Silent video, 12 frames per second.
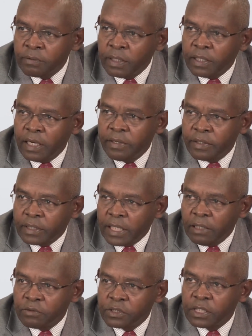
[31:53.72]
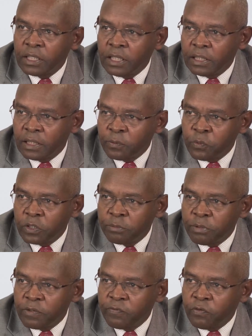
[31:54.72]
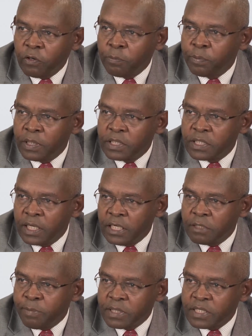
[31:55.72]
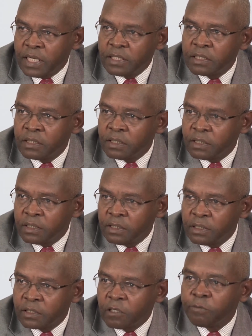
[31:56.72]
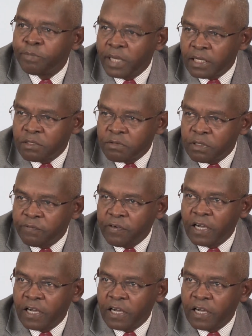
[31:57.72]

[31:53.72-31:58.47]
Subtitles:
that the current account will be 4.8% compared to the